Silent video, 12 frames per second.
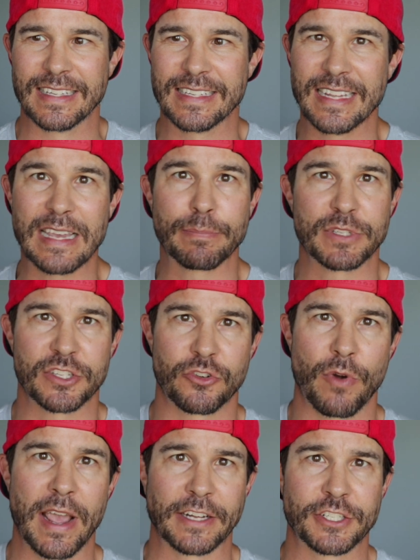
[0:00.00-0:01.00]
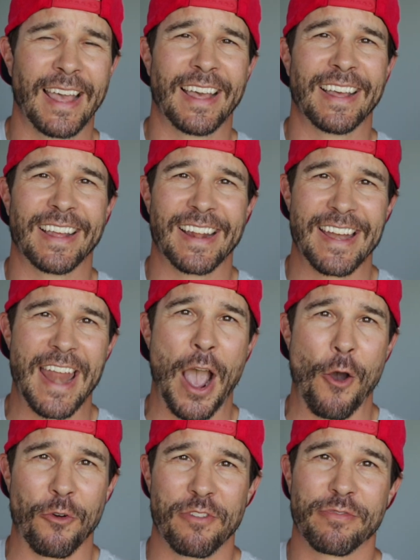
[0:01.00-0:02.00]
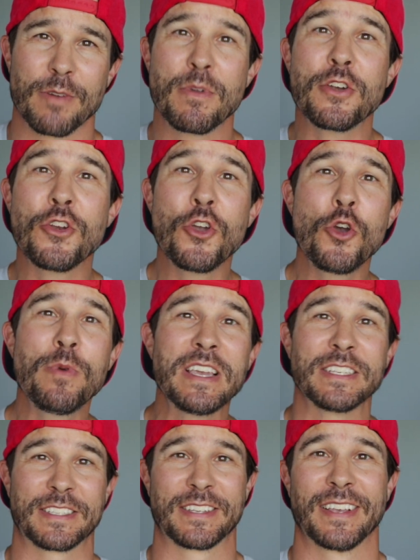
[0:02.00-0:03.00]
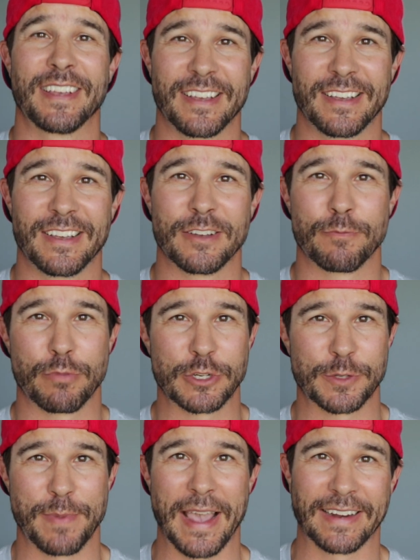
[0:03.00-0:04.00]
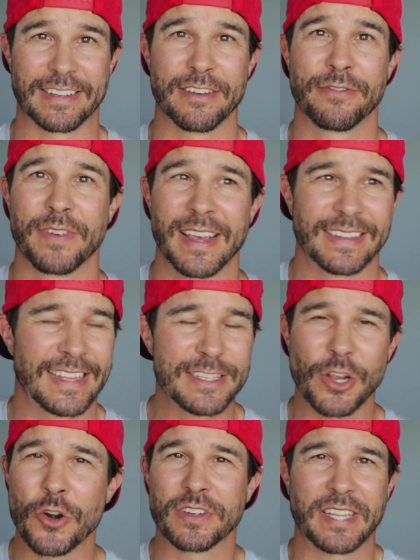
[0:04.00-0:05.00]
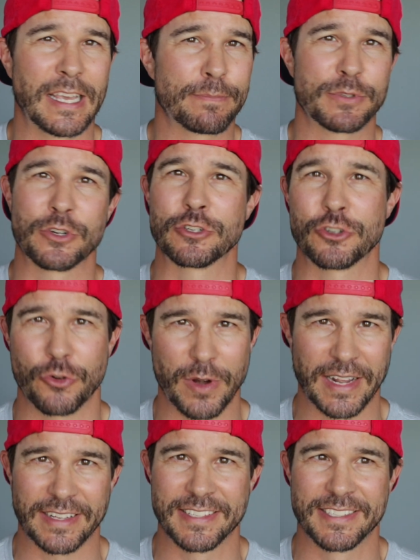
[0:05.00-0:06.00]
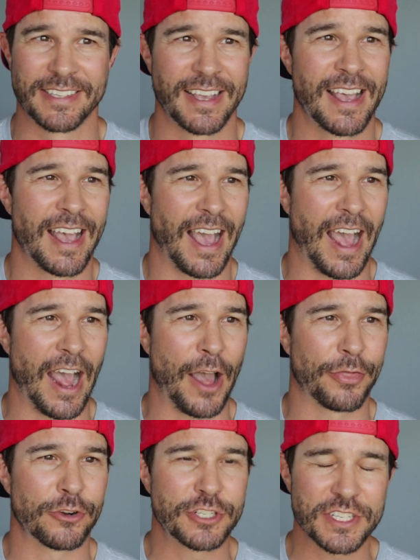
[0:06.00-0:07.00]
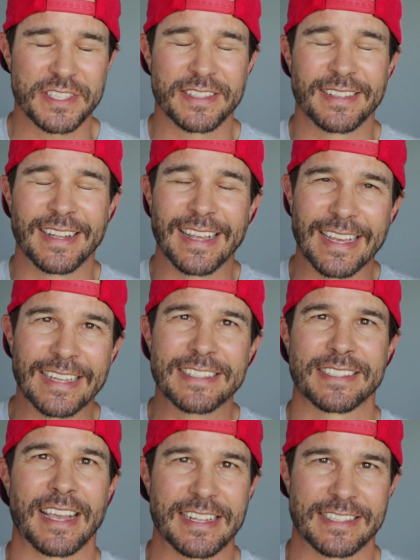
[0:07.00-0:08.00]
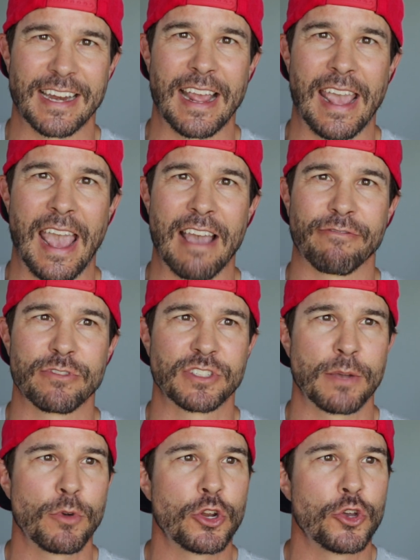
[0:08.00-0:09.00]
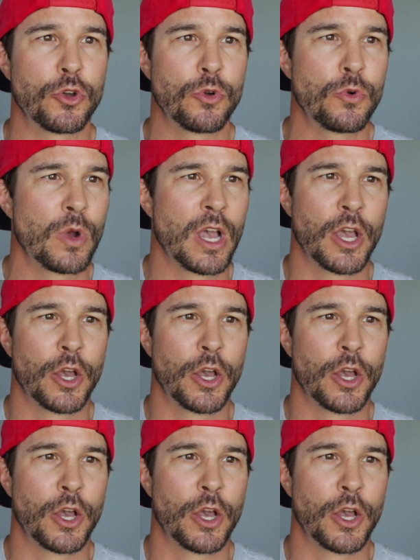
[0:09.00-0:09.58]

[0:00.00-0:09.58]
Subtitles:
deep stretch. Now, from a newbie's perspective, these aren't tips or tricks. They're just insights that I have for someone who